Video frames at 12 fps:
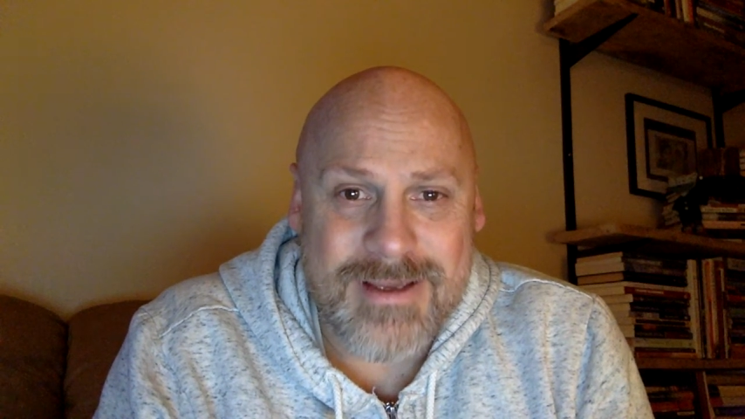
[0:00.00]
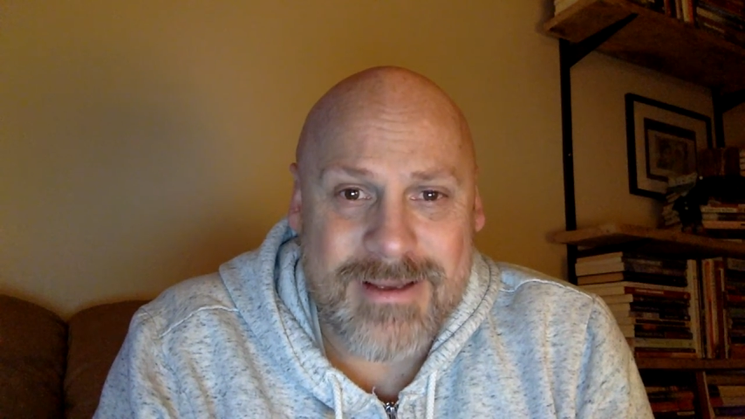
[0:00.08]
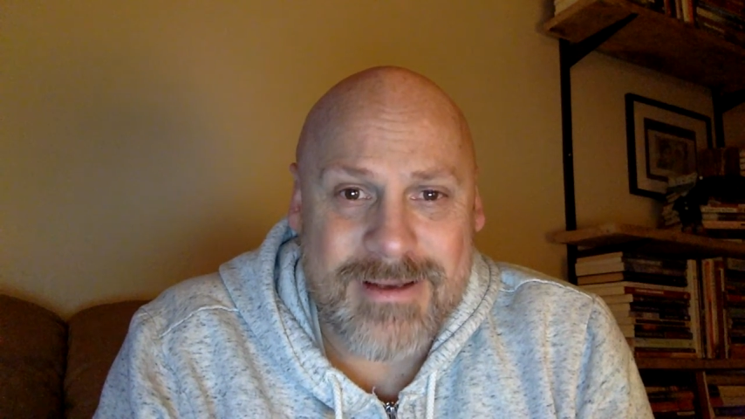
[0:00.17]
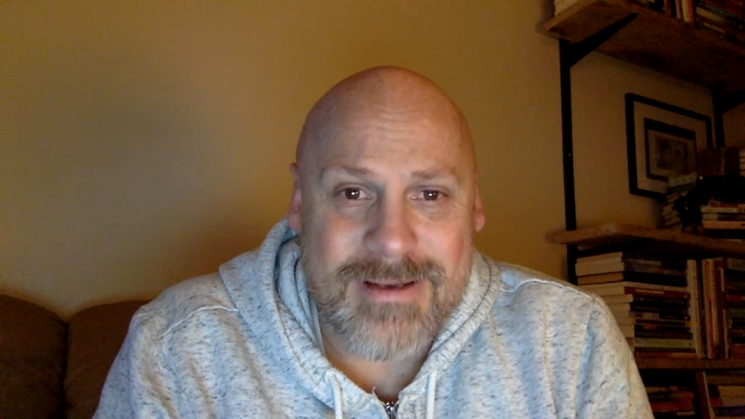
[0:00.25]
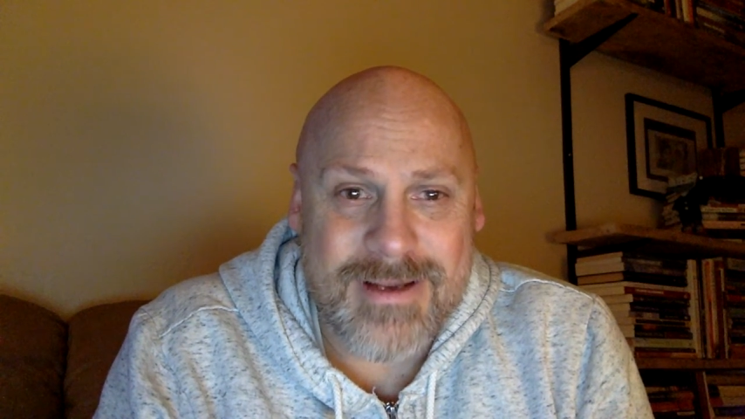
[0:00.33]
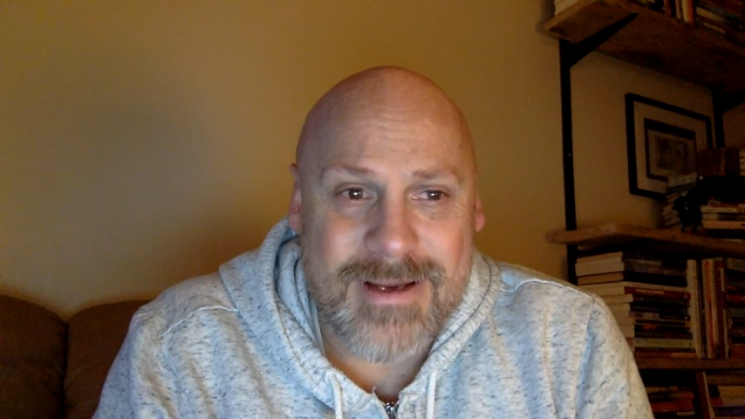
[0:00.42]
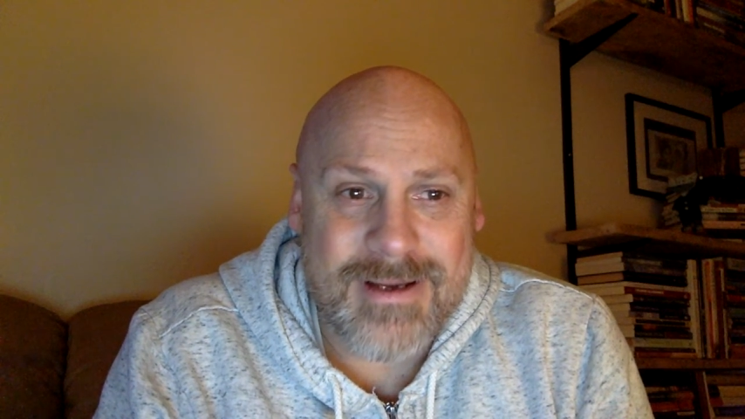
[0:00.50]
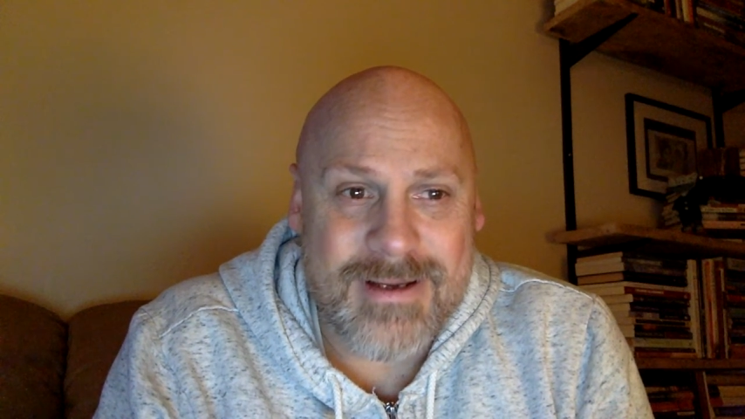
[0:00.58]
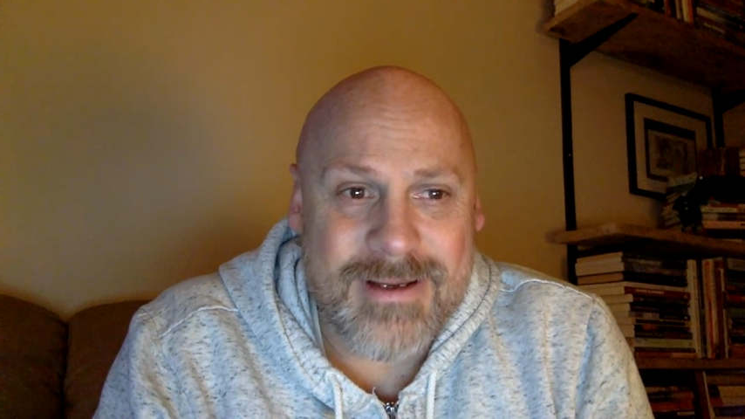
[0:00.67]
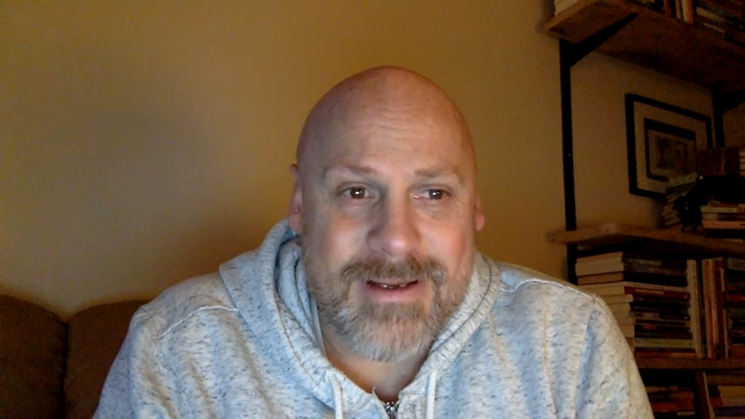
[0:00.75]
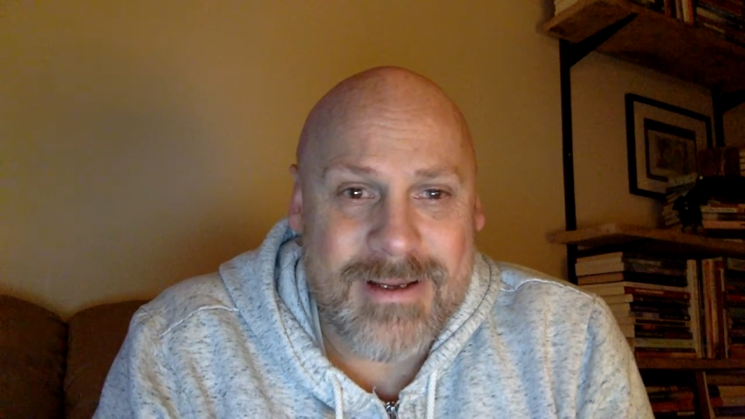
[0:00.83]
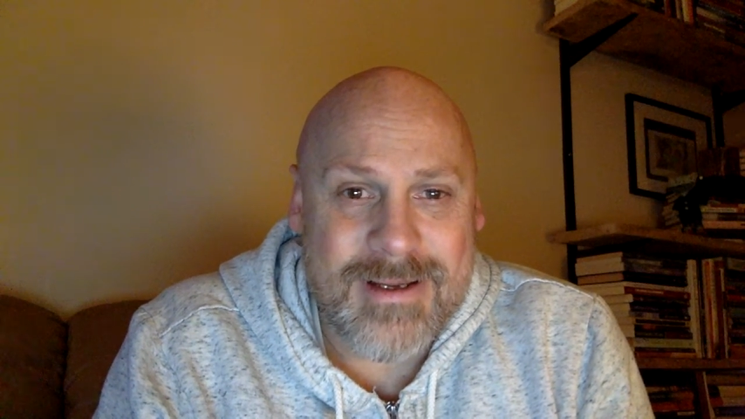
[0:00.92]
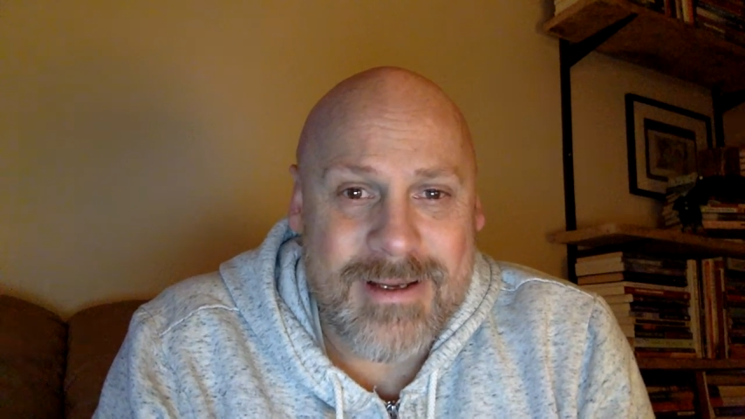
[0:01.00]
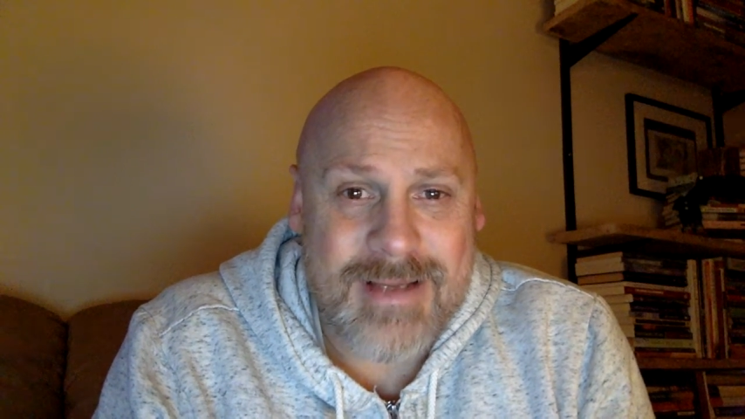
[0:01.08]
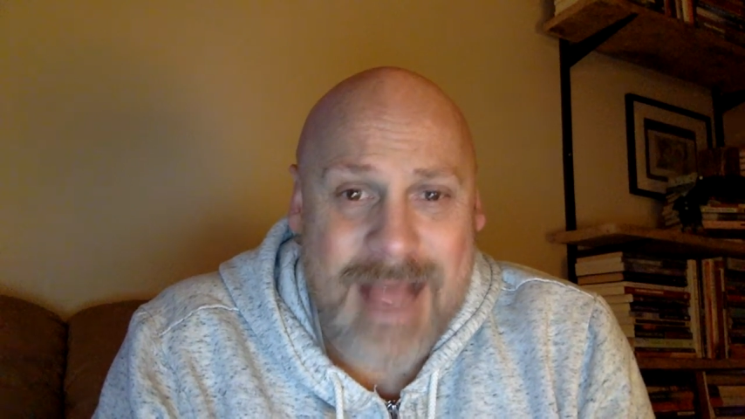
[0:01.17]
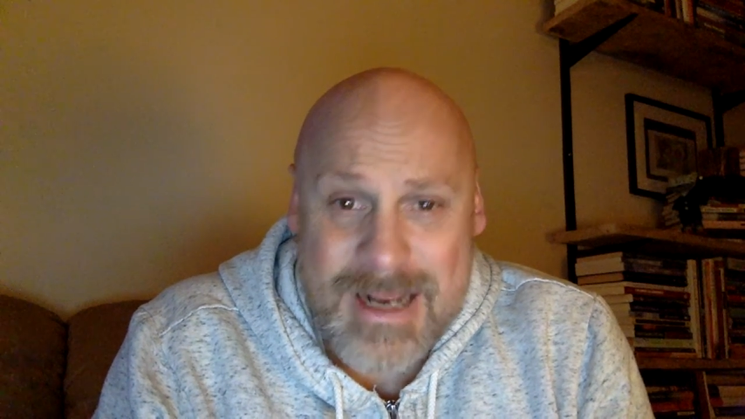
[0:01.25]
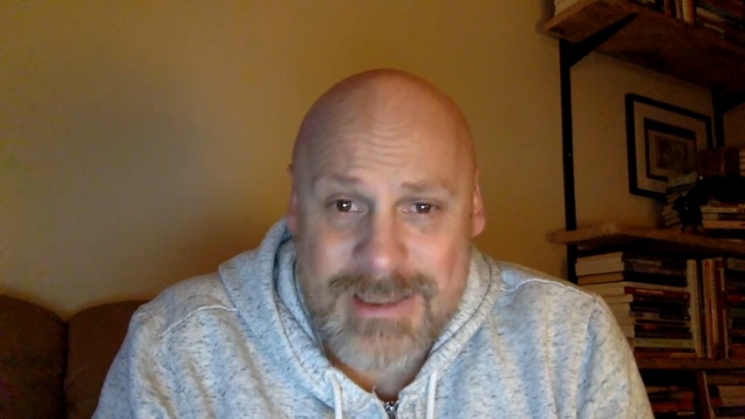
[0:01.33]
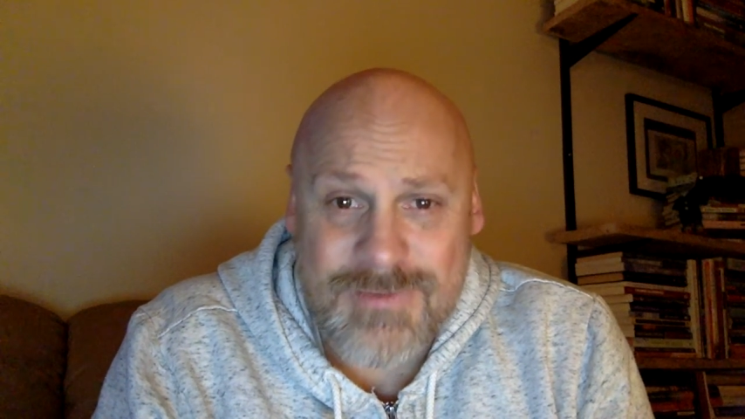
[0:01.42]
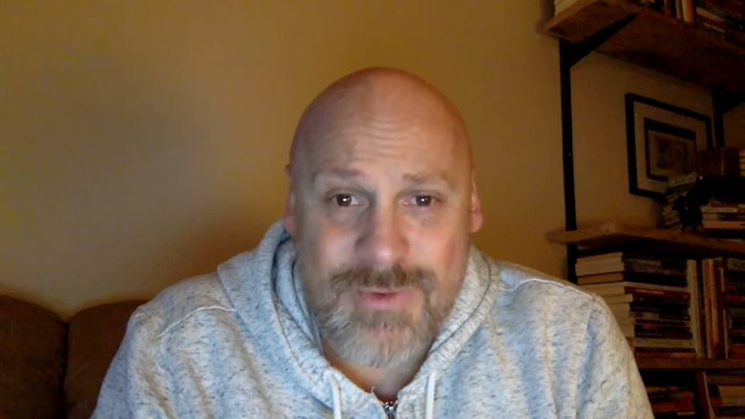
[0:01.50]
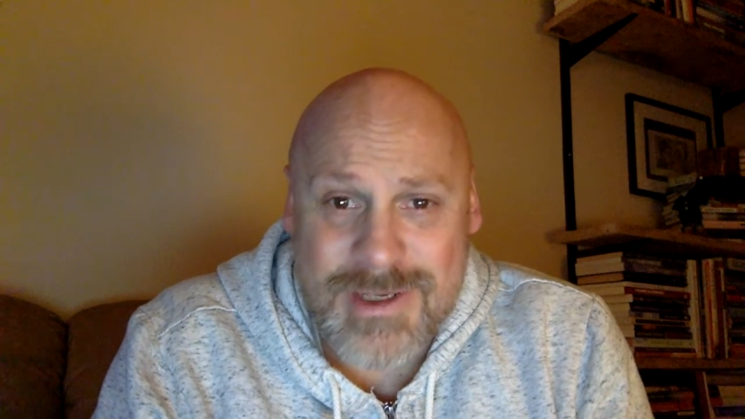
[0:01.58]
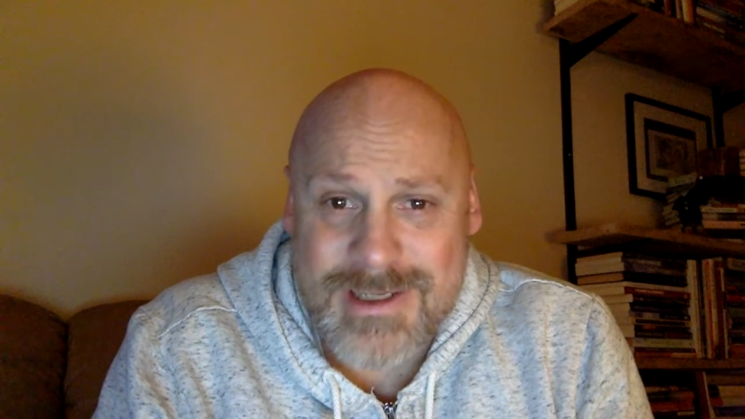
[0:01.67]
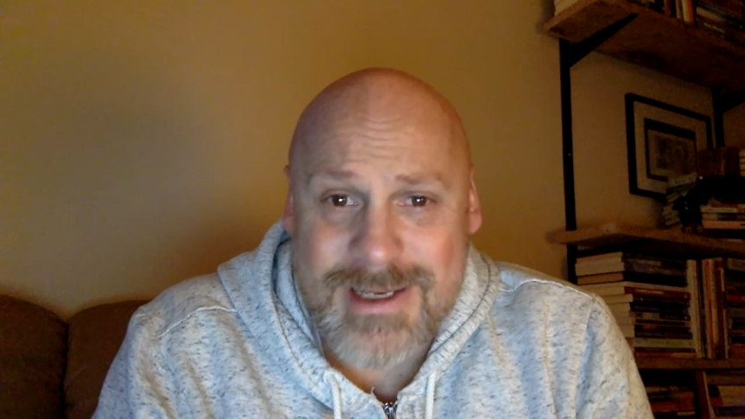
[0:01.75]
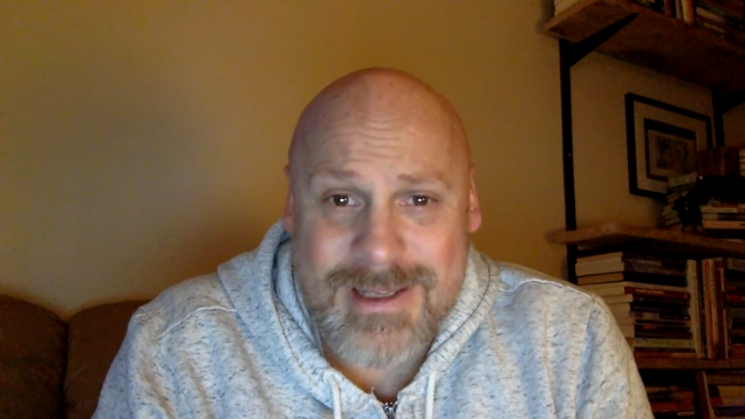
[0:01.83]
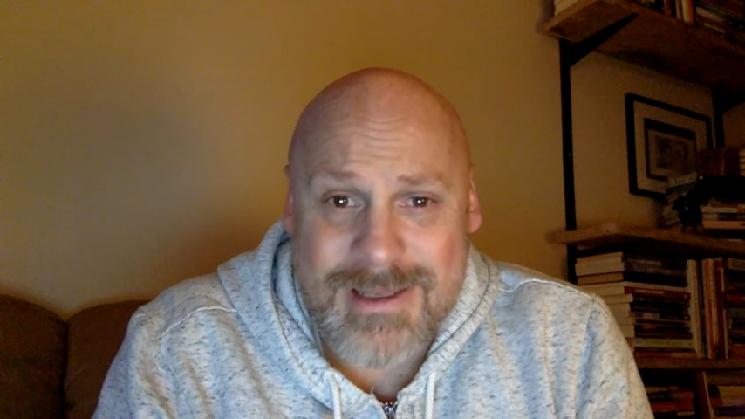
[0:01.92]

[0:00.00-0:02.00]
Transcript: And uh, Acts 14,